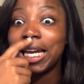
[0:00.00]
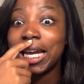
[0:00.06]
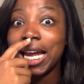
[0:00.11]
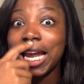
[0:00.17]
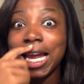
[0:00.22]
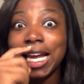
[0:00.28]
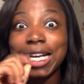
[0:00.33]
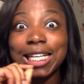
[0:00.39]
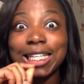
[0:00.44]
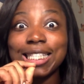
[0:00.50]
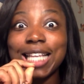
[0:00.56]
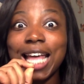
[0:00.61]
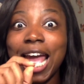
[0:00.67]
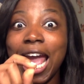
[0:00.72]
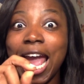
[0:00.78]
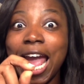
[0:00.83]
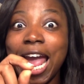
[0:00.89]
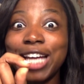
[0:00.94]
is
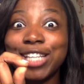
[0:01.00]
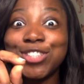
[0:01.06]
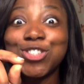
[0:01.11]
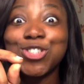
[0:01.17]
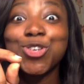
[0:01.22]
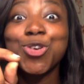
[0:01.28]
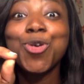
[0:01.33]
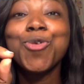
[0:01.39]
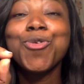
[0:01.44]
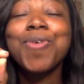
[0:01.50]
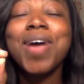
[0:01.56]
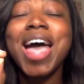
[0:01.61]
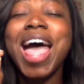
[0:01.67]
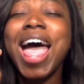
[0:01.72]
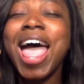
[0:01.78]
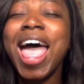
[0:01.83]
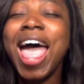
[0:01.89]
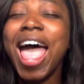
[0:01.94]
a track.
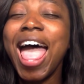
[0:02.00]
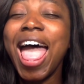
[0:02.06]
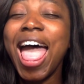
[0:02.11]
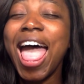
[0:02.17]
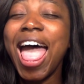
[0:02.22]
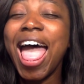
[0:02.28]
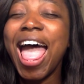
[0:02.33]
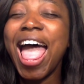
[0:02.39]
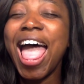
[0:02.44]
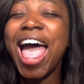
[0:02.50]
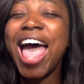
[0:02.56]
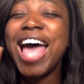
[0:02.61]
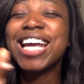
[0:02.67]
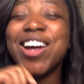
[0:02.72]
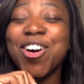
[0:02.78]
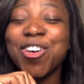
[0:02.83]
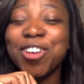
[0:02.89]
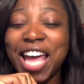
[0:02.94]

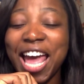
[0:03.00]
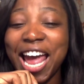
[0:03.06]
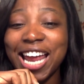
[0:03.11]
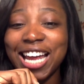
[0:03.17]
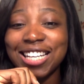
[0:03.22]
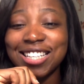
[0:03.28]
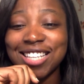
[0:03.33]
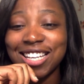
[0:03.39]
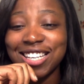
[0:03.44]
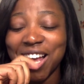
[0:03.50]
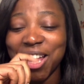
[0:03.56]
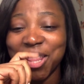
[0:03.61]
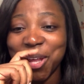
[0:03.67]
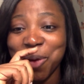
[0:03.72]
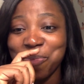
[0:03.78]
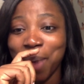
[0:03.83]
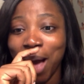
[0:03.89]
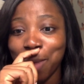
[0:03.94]
Okay, it's
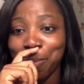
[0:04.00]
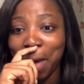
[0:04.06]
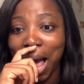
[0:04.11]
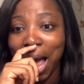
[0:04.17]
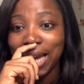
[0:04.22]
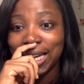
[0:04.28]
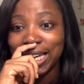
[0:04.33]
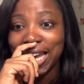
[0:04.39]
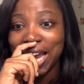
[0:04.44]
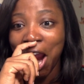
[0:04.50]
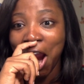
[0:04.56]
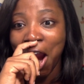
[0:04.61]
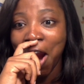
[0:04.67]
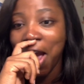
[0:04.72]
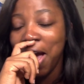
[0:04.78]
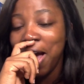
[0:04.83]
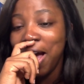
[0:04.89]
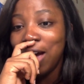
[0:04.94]
another bop on here,
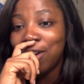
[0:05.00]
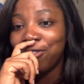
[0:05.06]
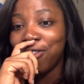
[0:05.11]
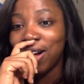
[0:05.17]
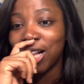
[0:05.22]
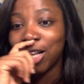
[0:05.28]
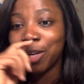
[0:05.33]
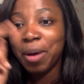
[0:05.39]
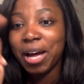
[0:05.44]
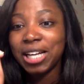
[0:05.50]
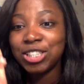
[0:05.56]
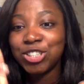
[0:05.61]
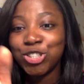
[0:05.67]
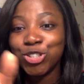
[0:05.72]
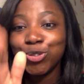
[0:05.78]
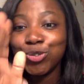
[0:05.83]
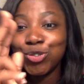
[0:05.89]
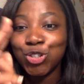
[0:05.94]
followed by
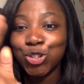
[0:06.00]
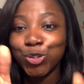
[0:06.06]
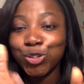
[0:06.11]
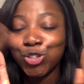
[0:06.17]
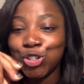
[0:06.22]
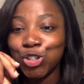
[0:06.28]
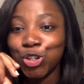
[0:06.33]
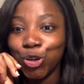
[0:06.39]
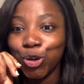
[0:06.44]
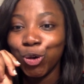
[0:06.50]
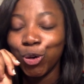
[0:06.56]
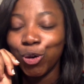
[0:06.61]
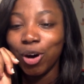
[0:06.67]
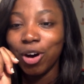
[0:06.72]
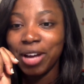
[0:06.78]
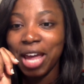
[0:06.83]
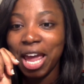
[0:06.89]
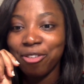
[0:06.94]
doot doot doo.
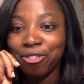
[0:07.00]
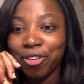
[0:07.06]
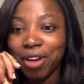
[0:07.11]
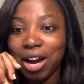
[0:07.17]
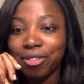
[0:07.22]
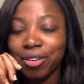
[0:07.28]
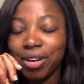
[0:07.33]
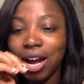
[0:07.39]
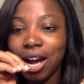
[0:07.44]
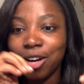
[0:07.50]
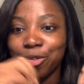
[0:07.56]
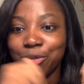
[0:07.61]
Okay, Forever Young,